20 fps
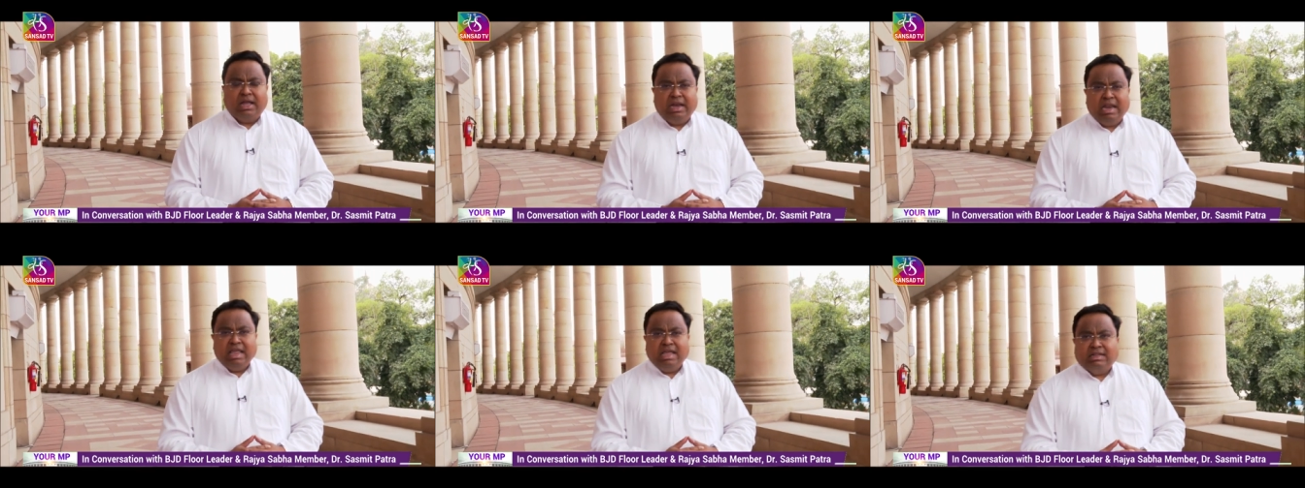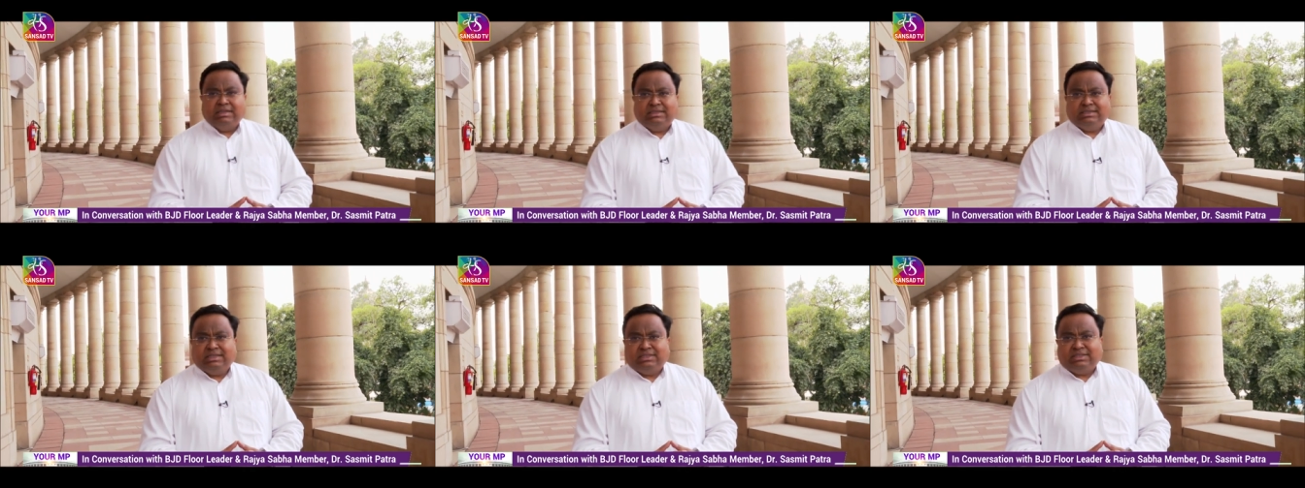
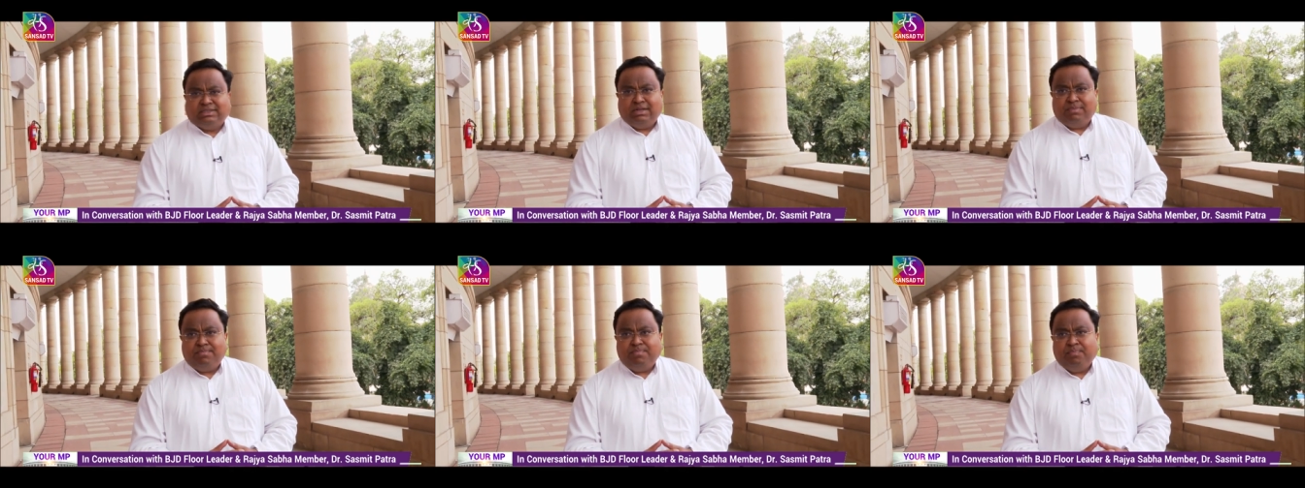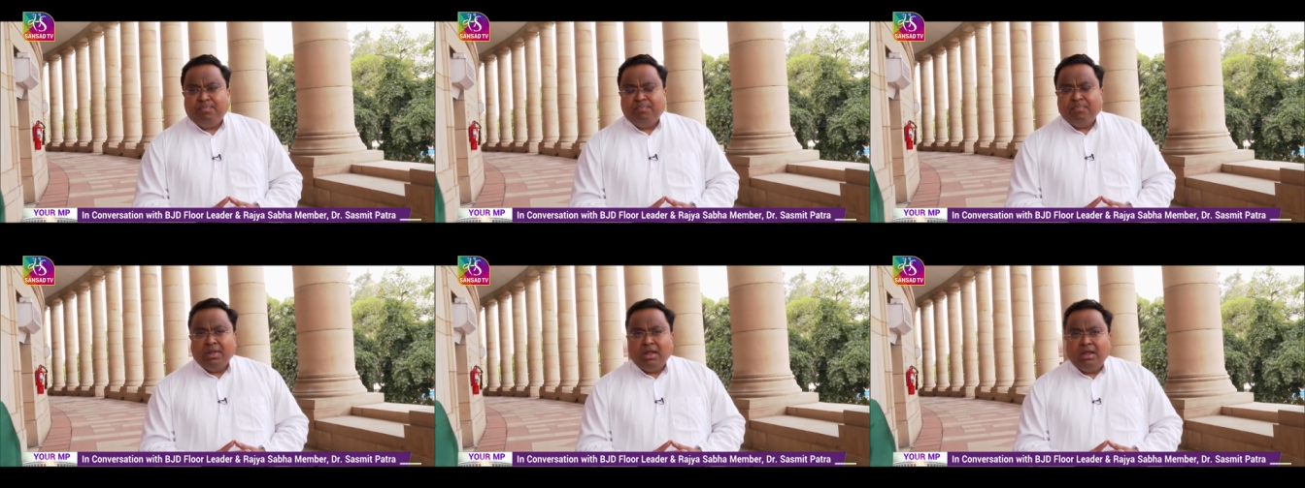legal system.
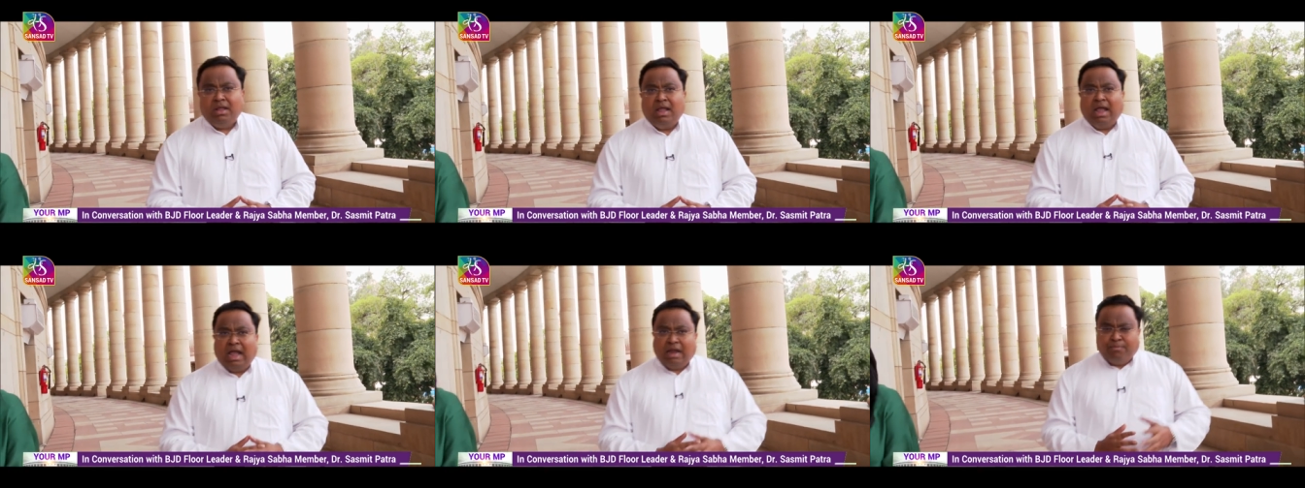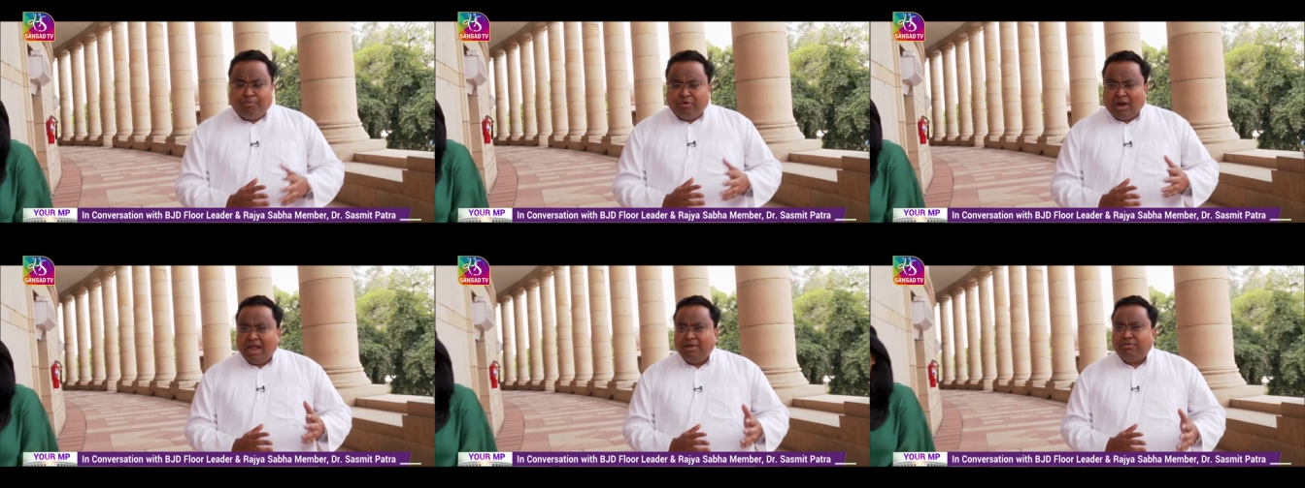
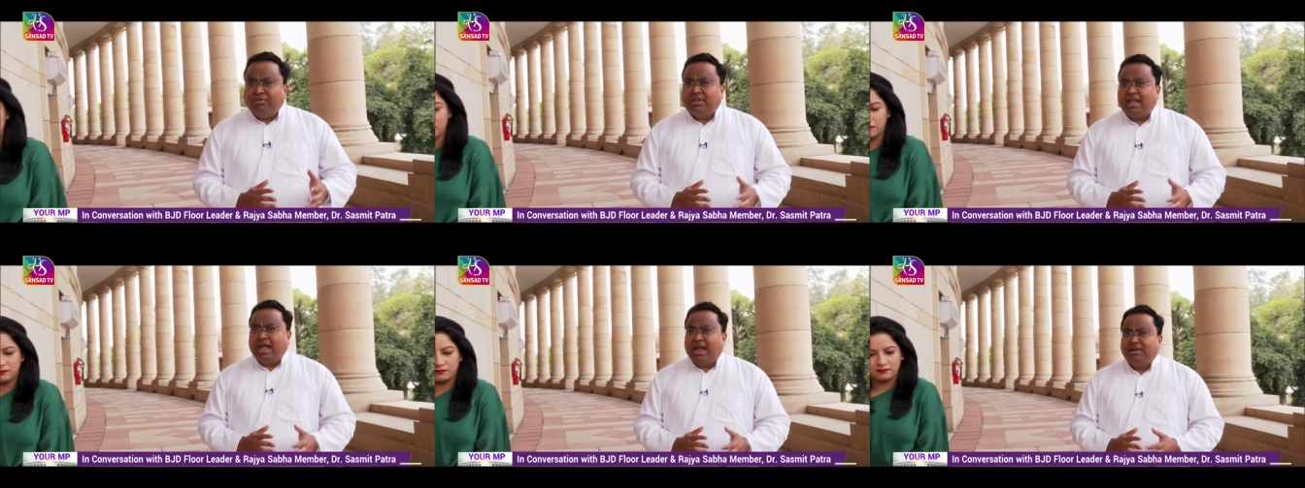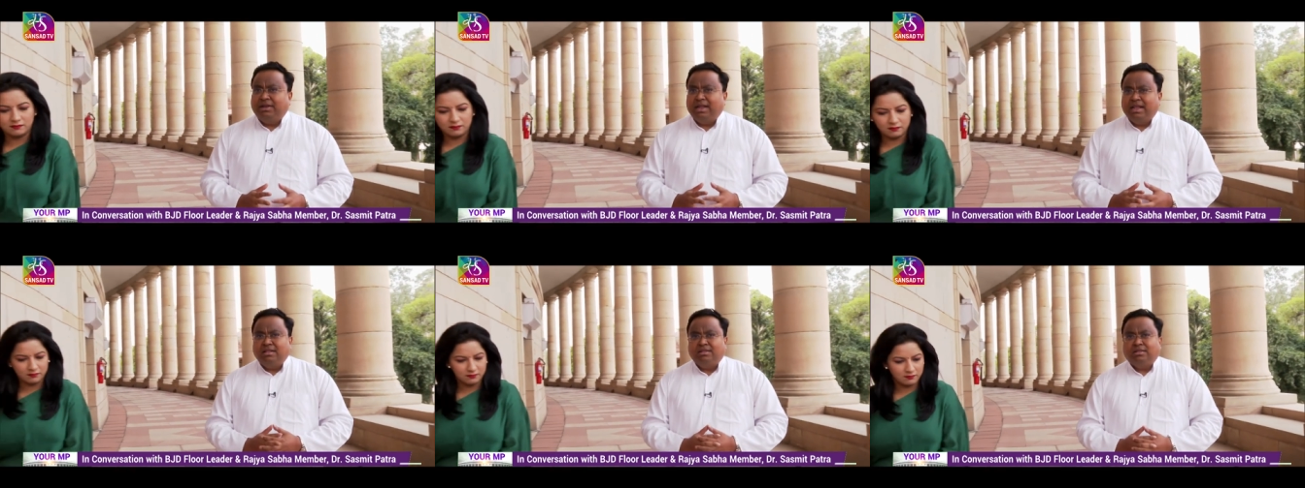And prior to
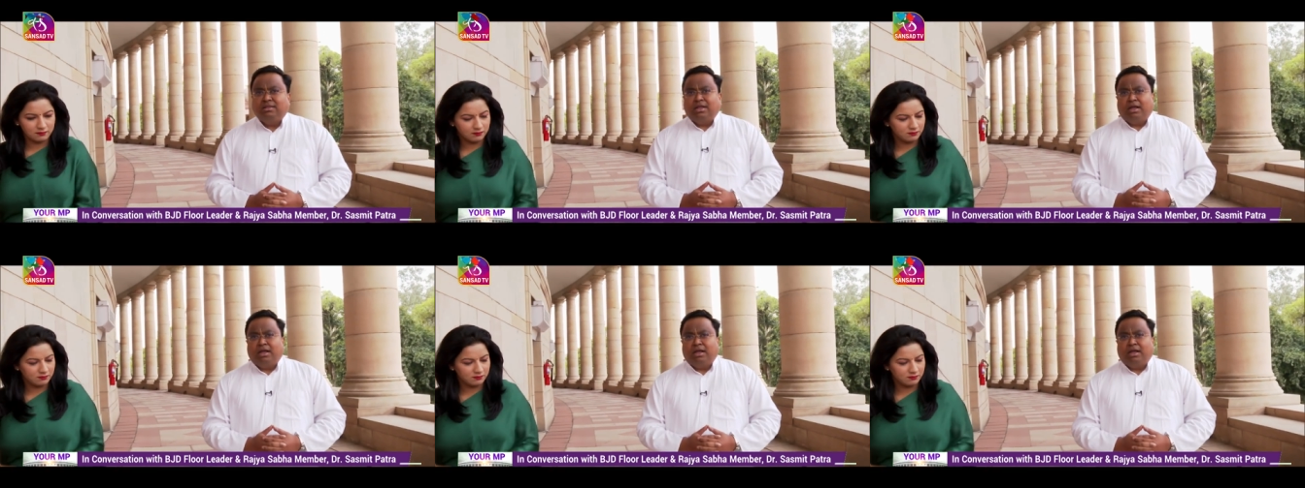that, in